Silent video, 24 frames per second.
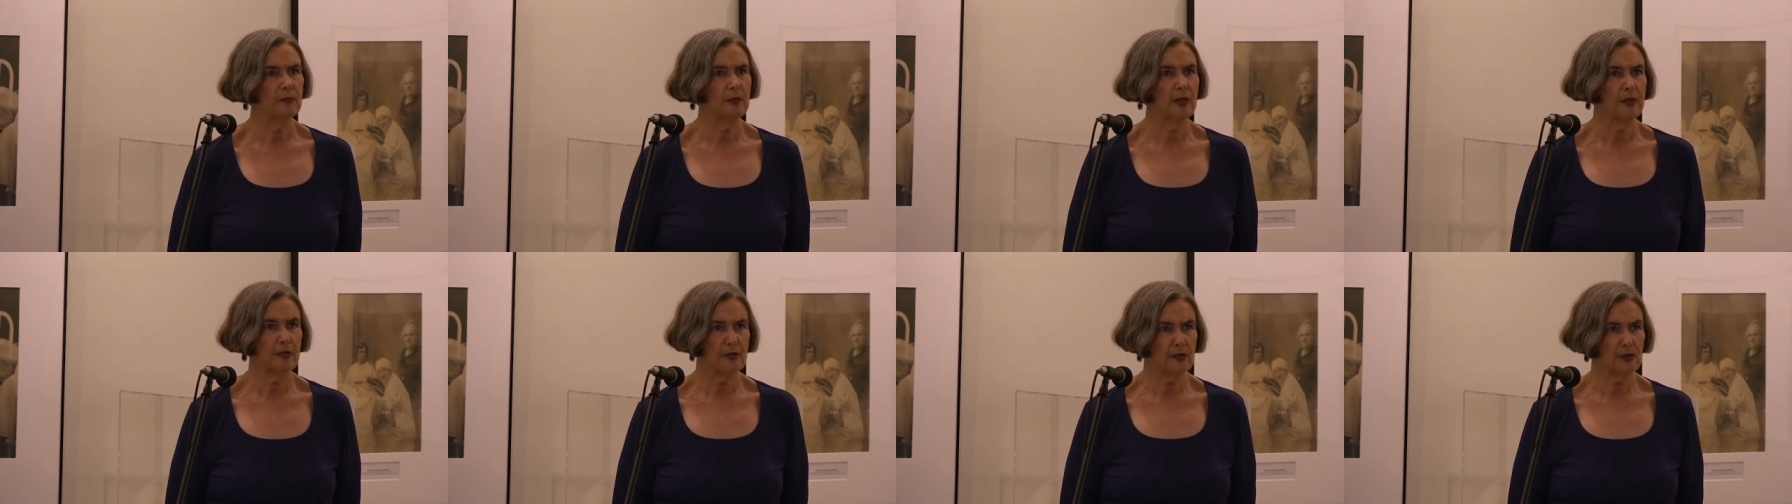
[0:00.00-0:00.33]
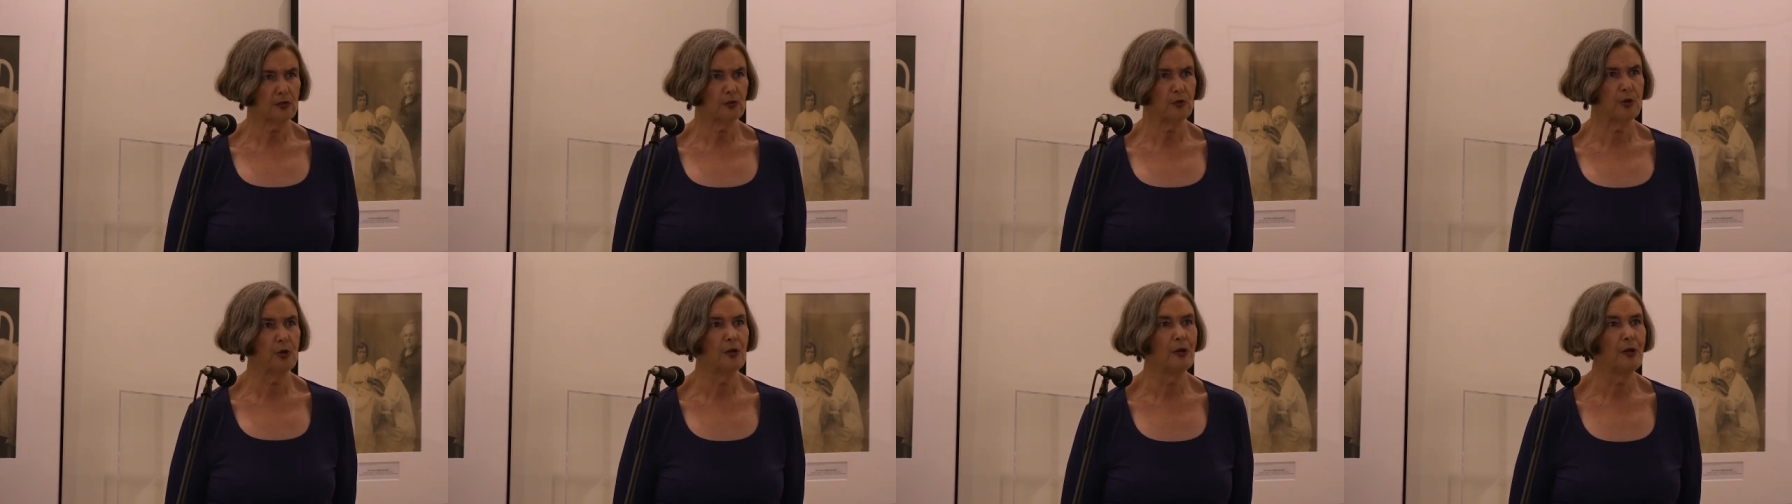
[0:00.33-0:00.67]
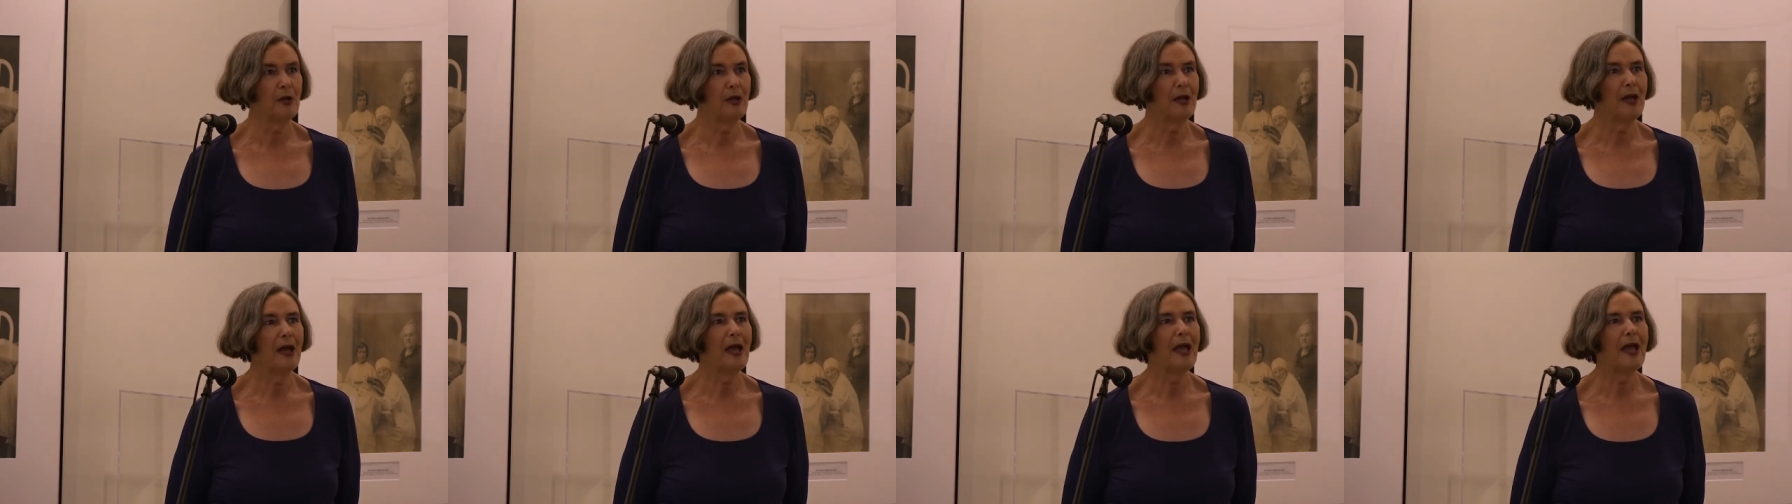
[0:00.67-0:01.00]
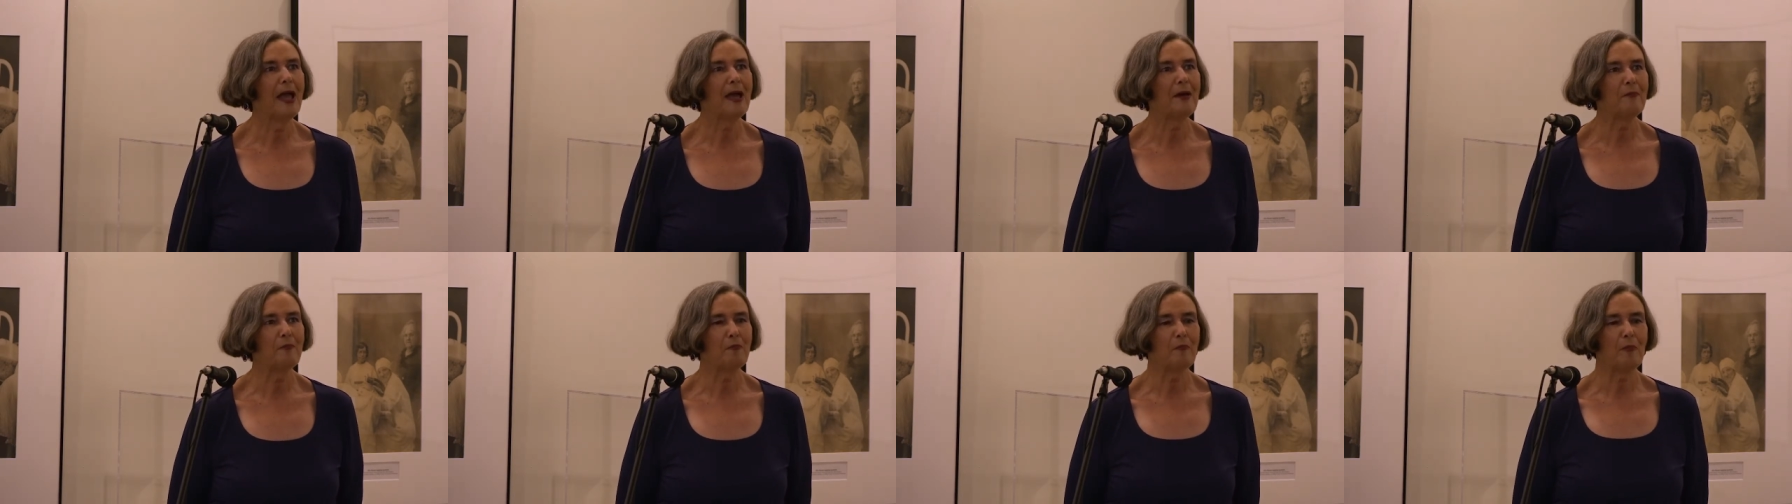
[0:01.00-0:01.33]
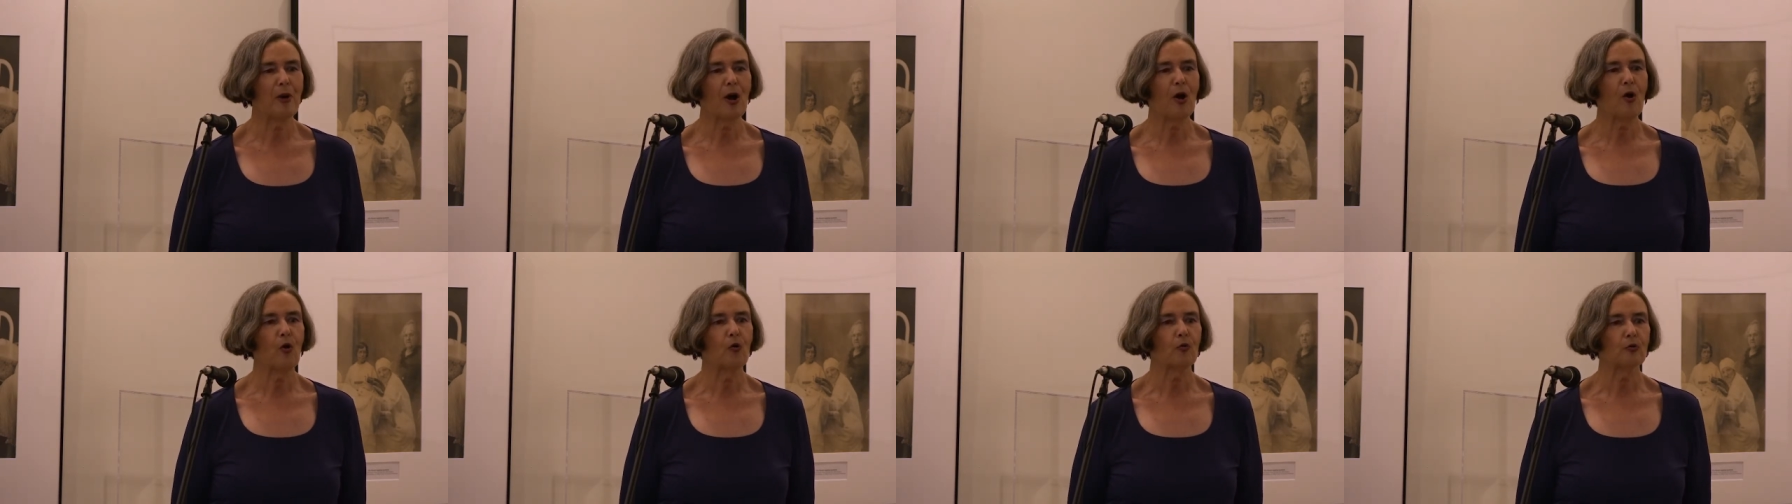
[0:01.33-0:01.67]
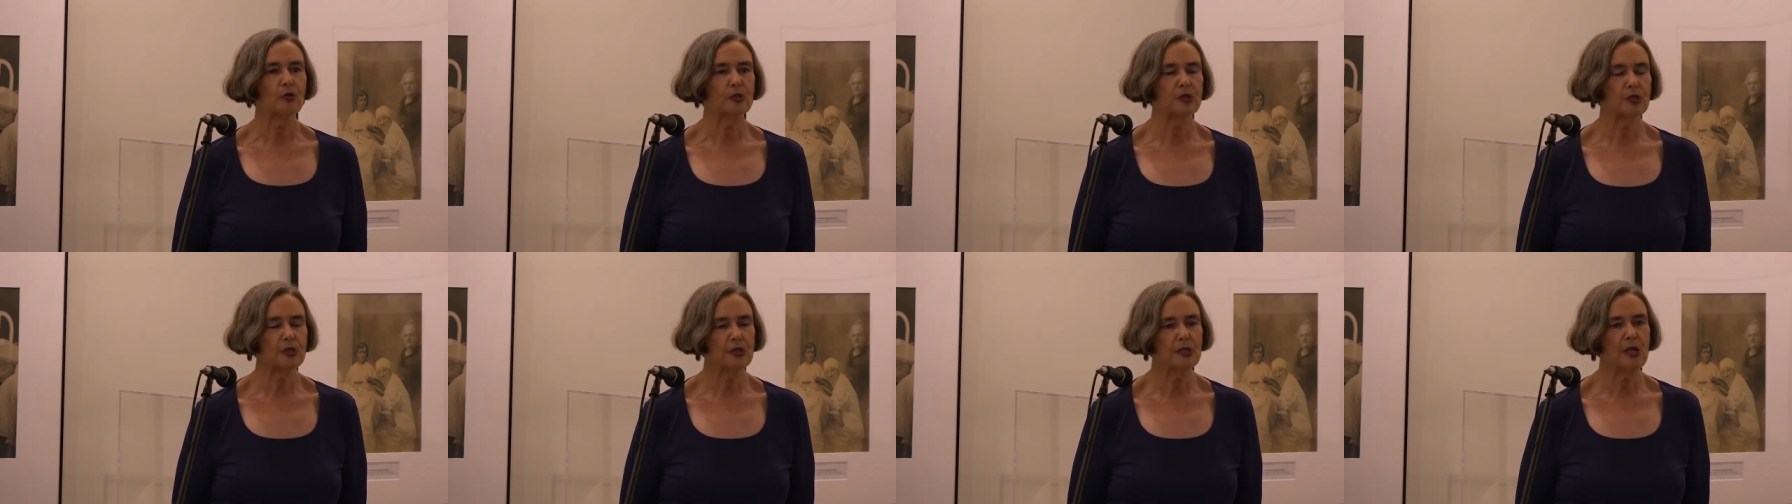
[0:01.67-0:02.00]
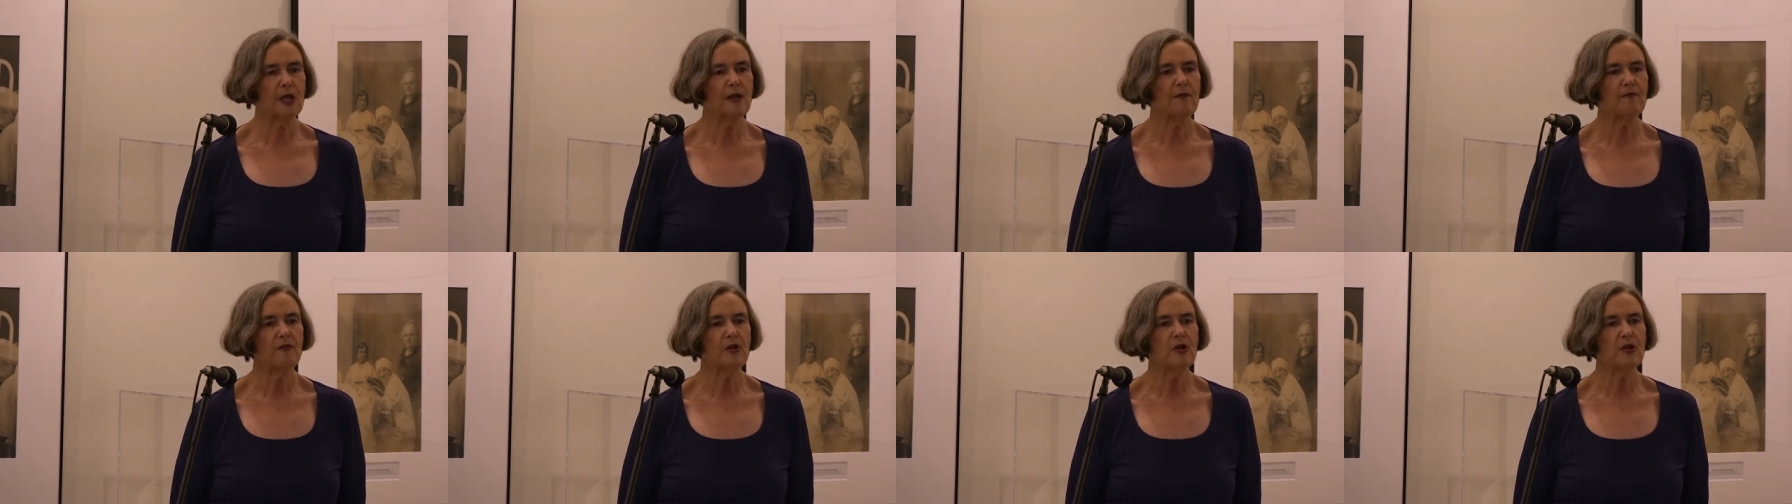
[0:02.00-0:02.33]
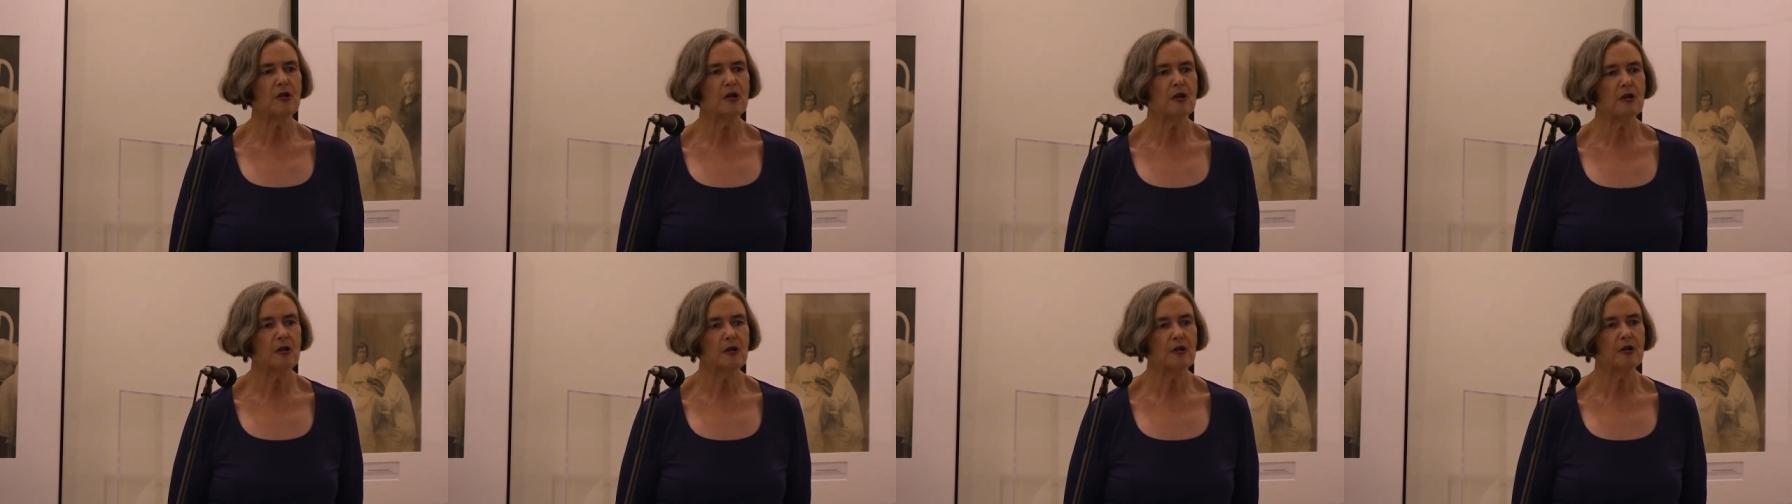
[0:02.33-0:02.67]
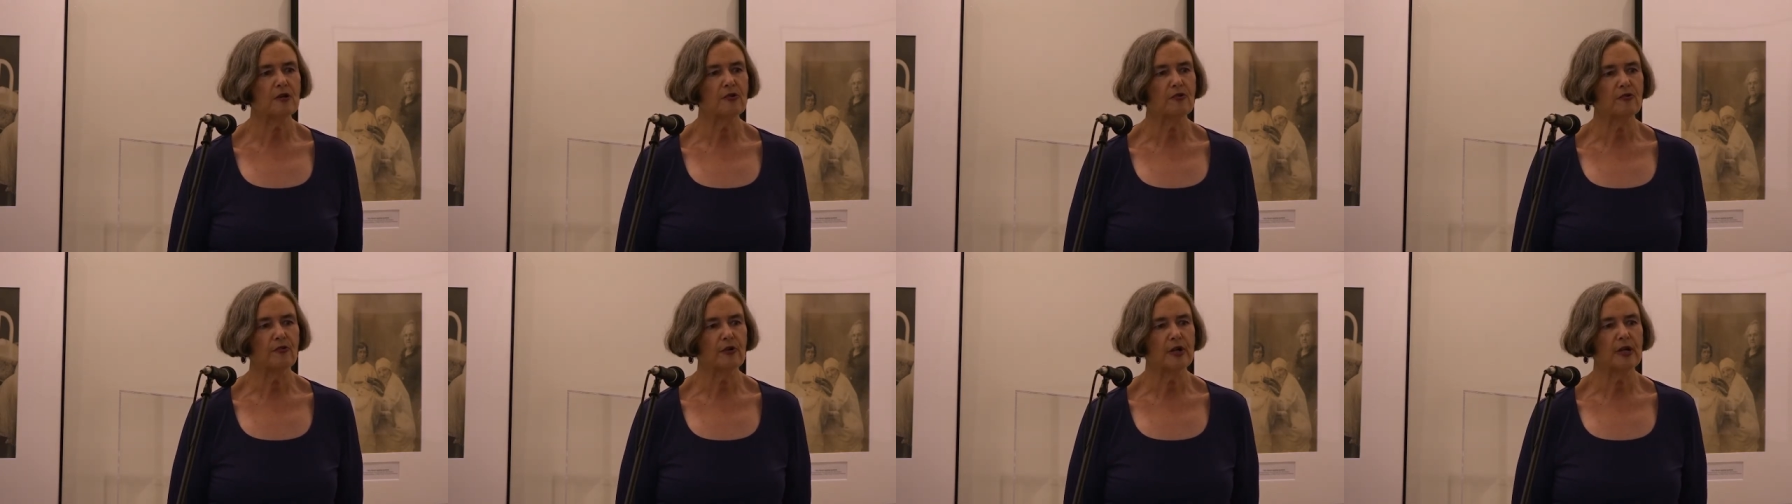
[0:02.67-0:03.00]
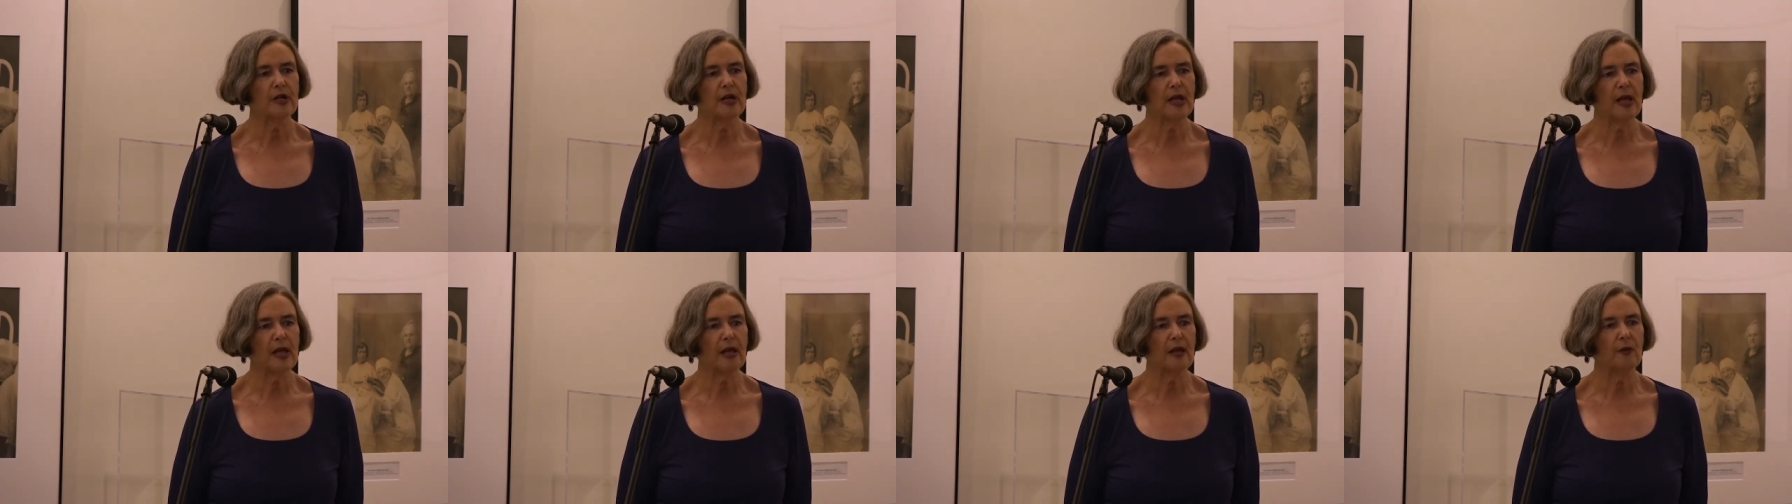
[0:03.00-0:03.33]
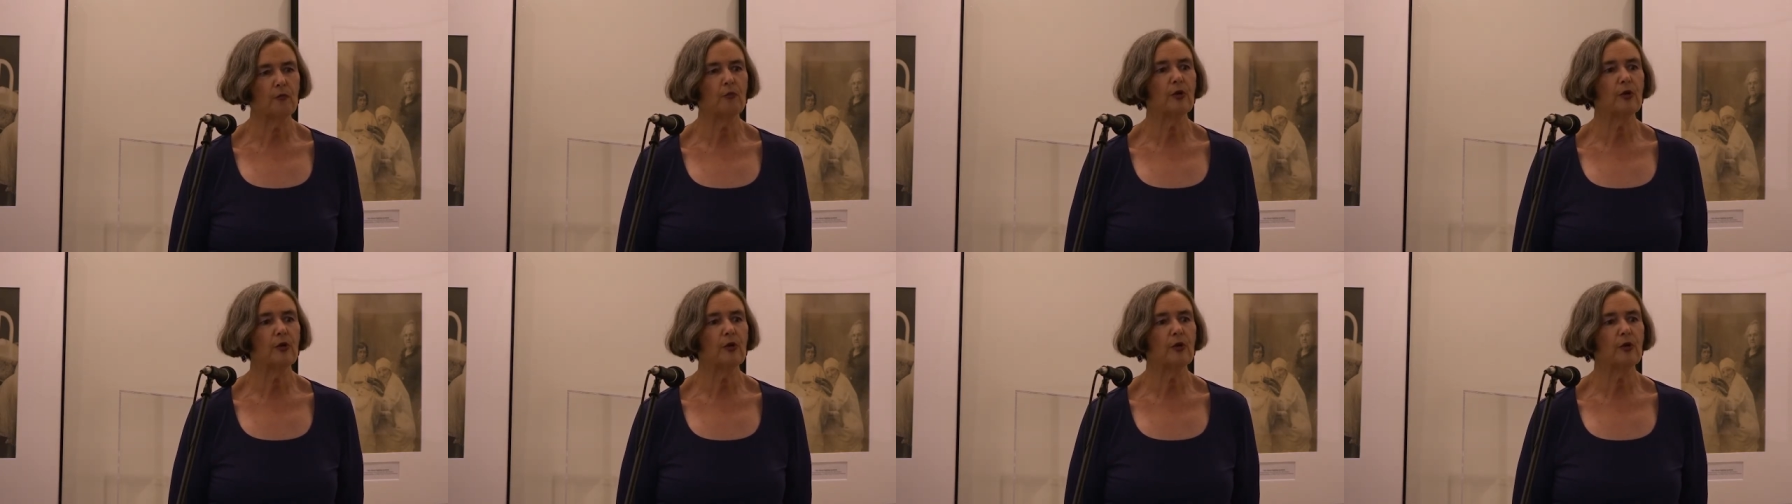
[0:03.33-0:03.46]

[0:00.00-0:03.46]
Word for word: Now this, and bought 700,